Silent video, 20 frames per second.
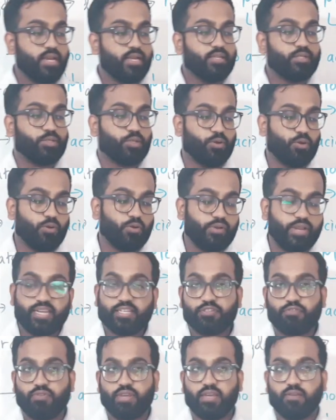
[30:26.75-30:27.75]
So
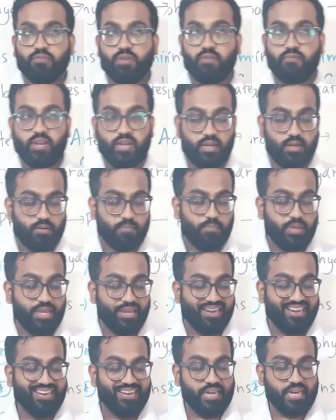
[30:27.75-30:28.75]
next week we will be
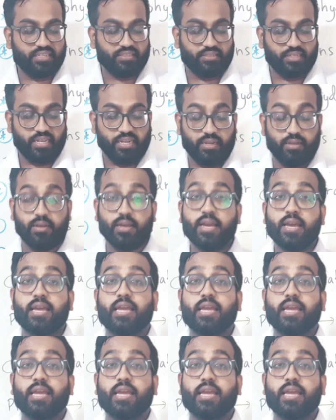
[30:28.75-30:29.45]
conducting